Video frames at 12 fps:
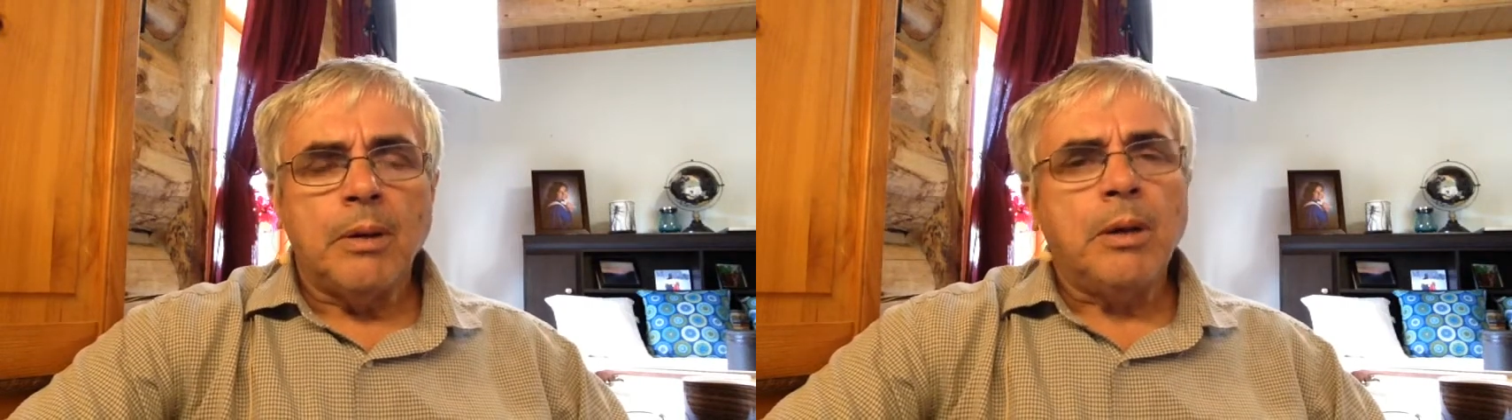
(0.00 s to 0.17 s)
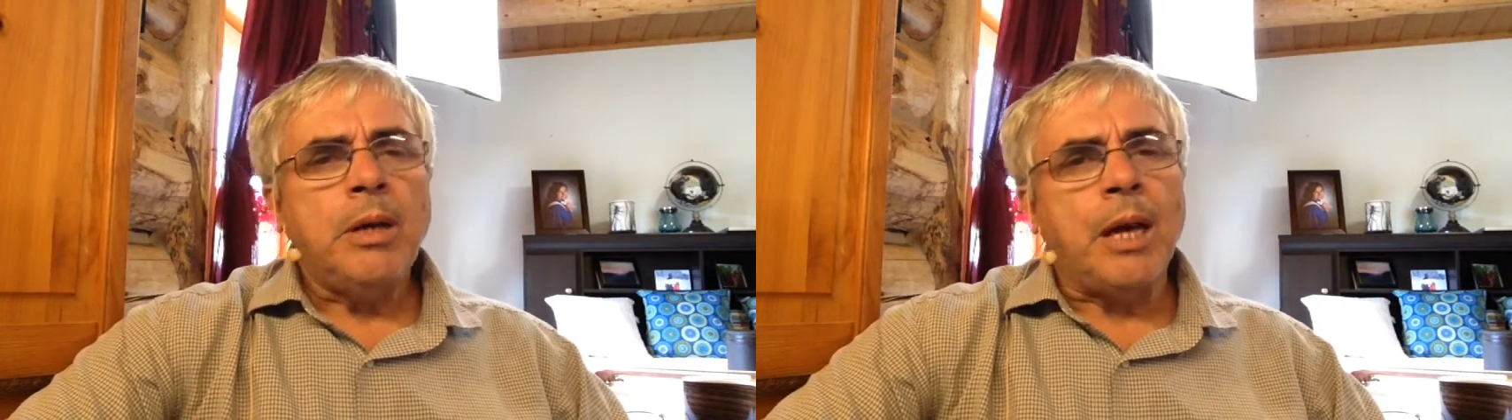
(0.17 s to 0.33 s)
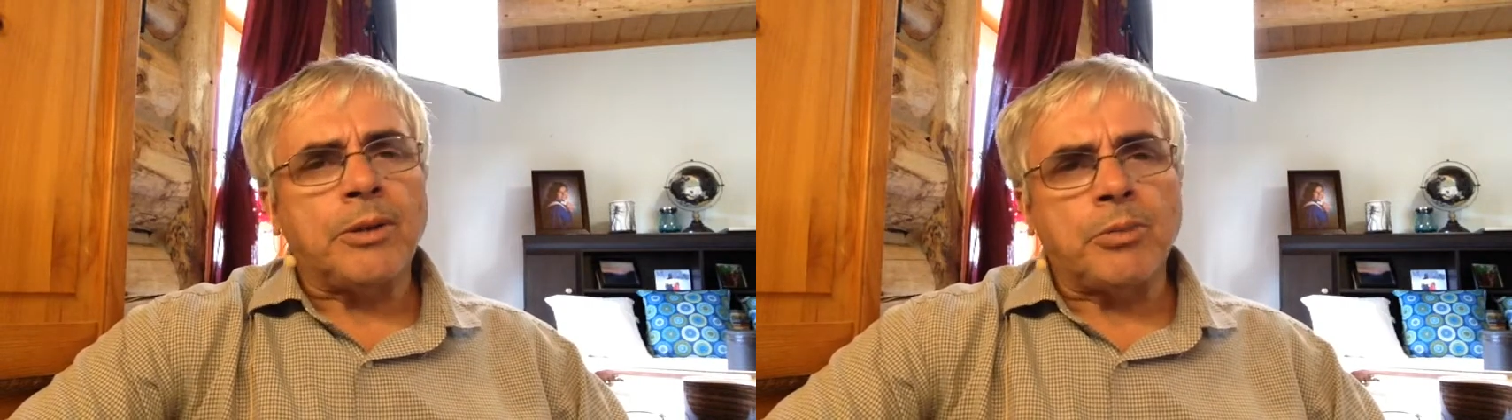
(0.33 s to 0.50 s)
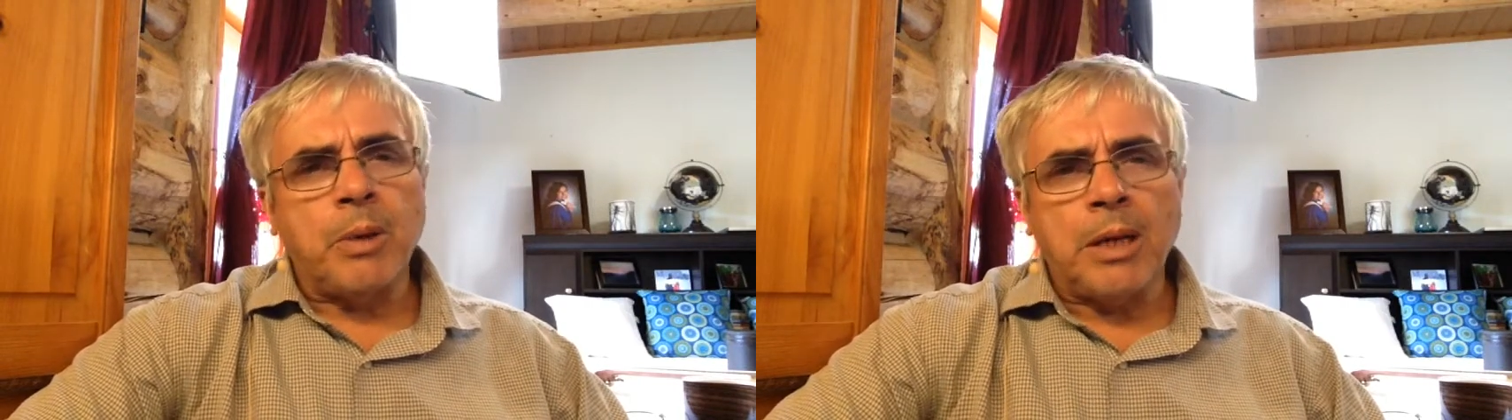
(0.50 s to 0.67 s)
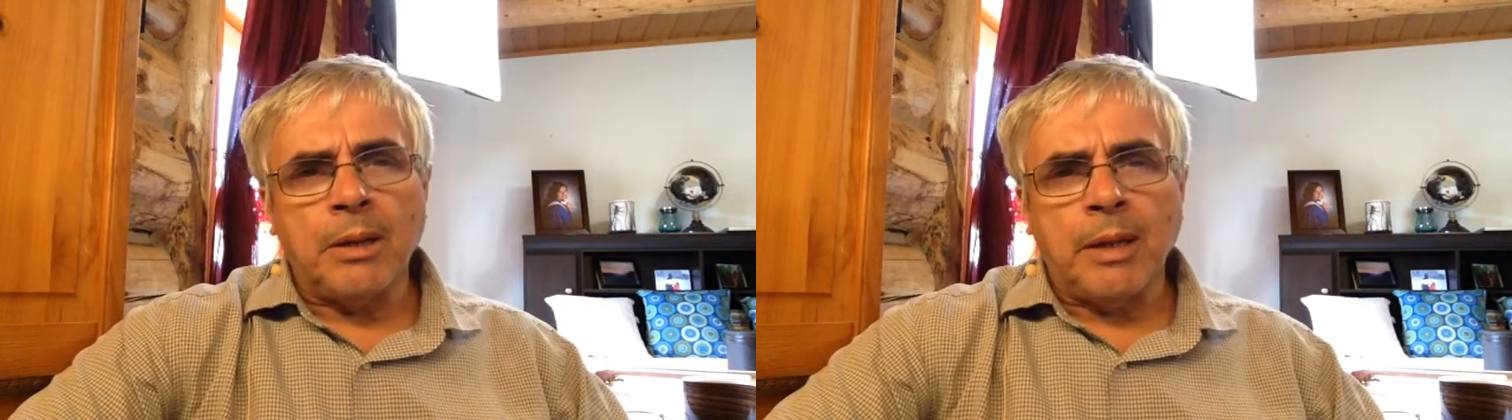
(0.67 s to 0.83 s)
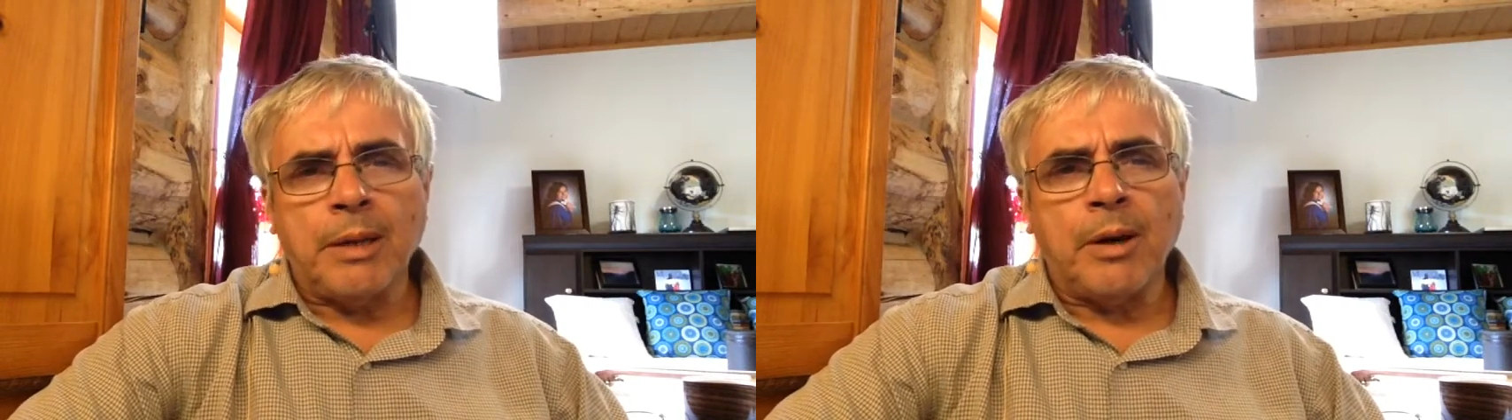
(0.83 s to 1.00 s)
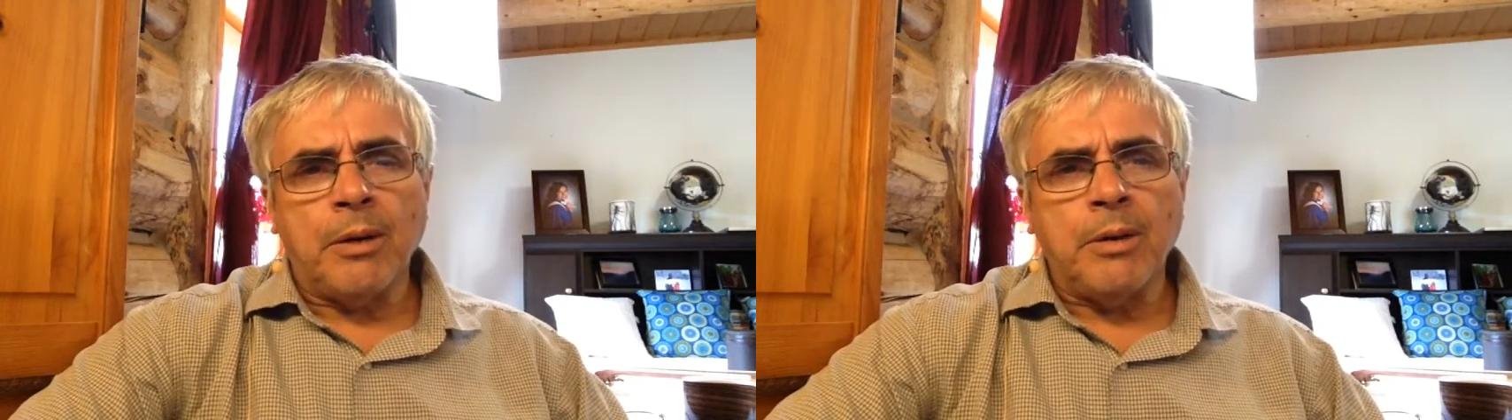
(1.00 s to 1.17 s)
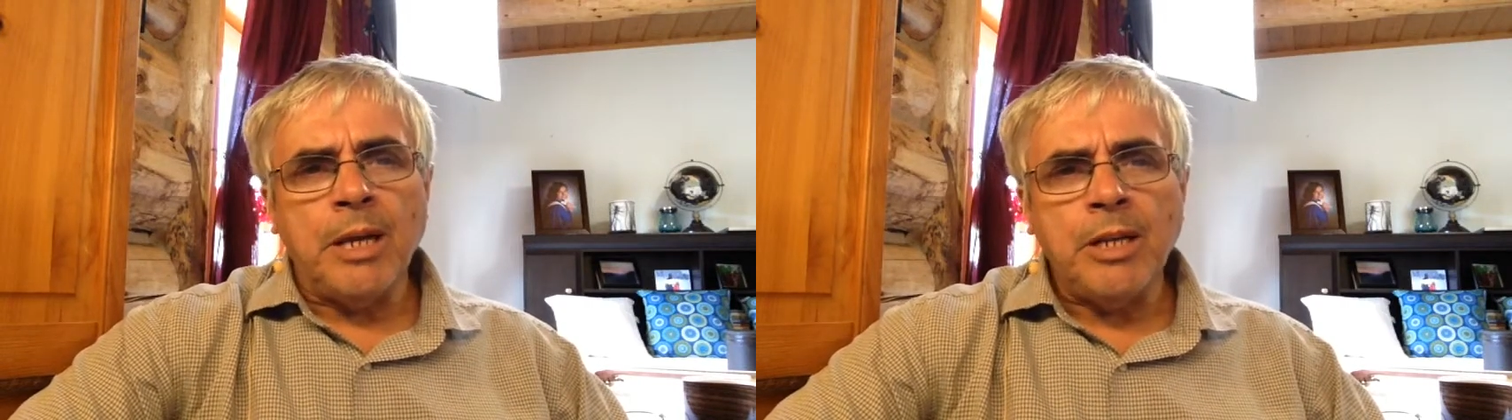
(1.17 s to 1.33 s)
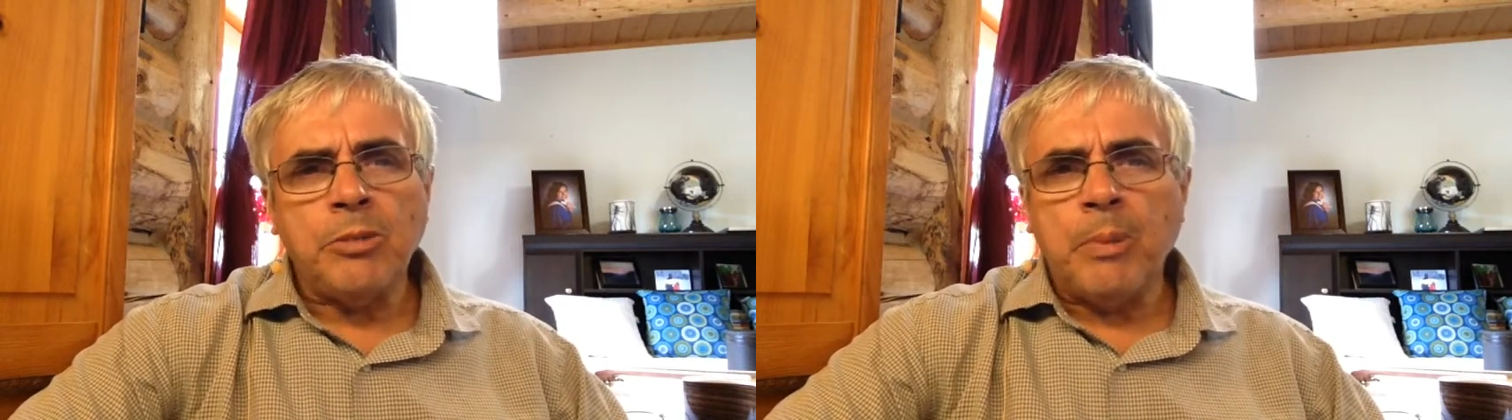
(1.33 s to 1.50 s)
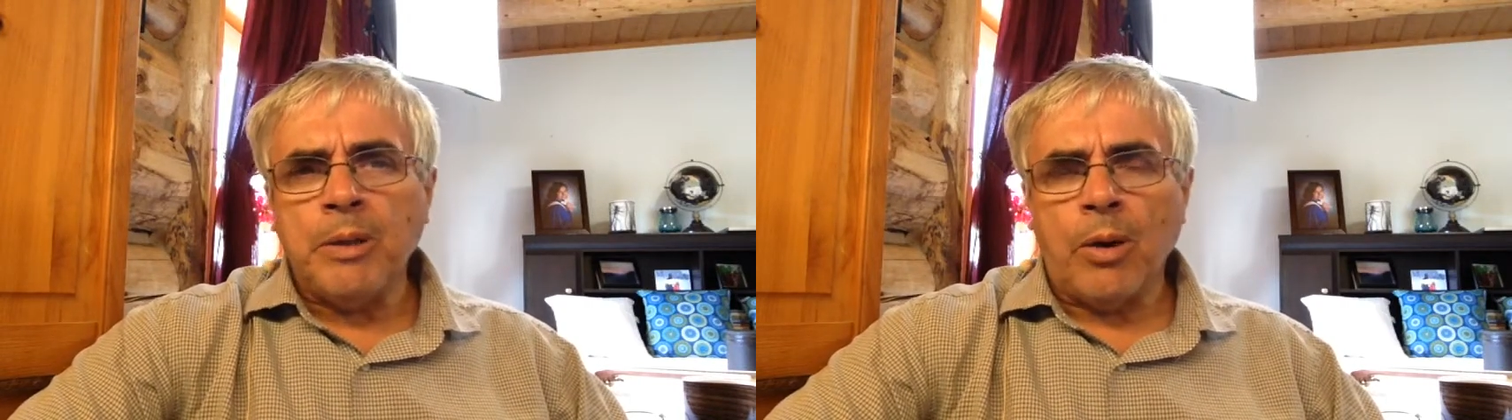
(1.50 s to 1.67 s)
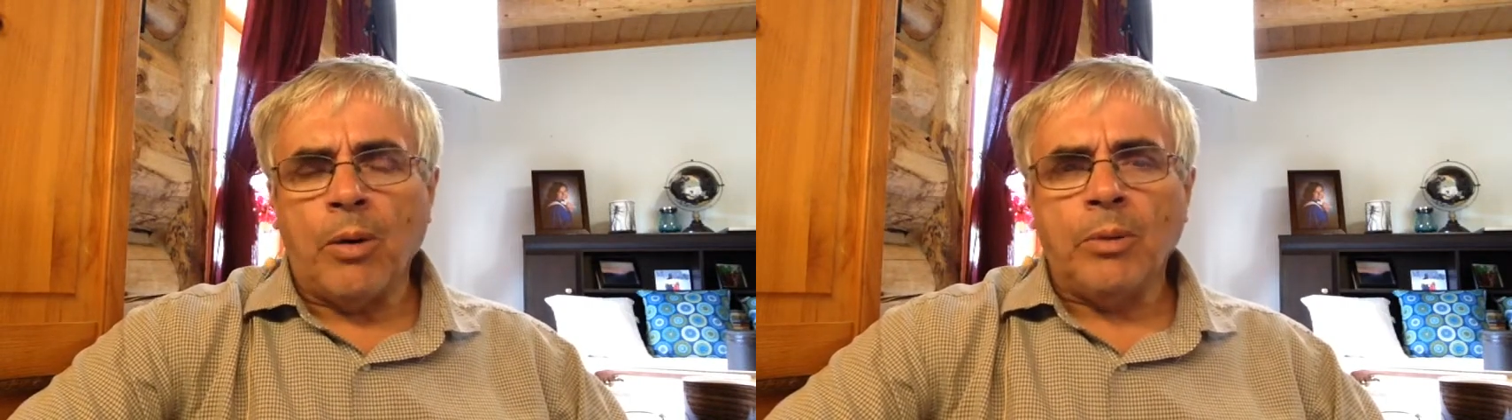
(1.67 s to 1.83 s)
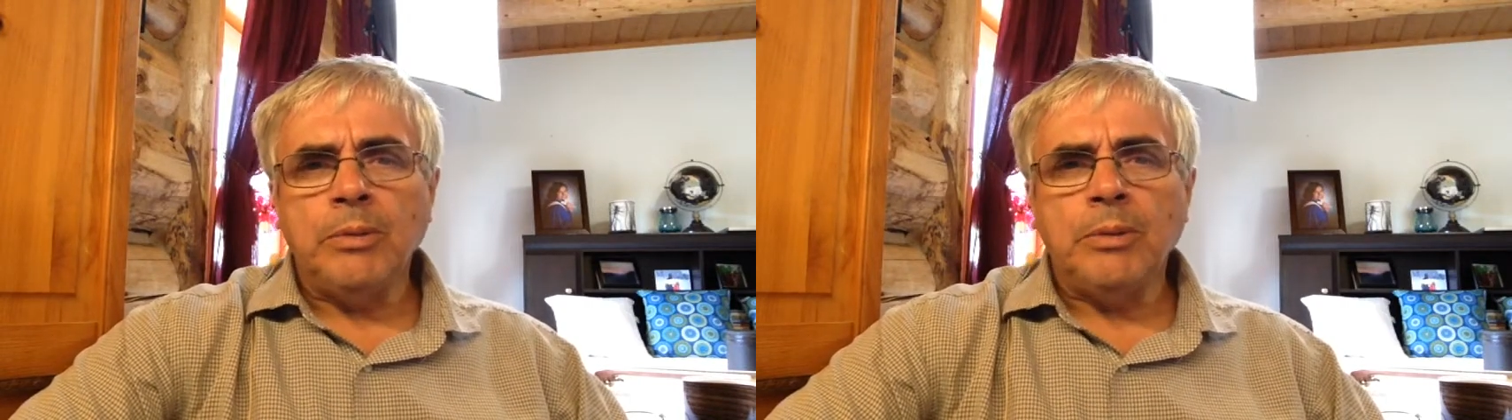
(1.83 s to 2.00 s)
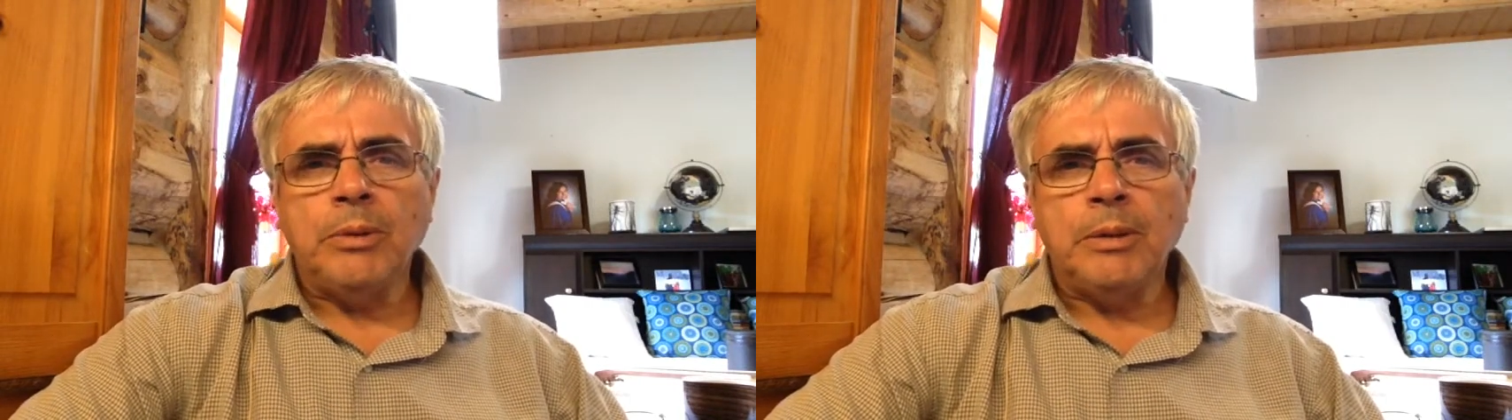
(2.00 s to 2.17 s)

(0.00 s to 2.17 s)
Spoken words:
Yes, we can let our needs be known,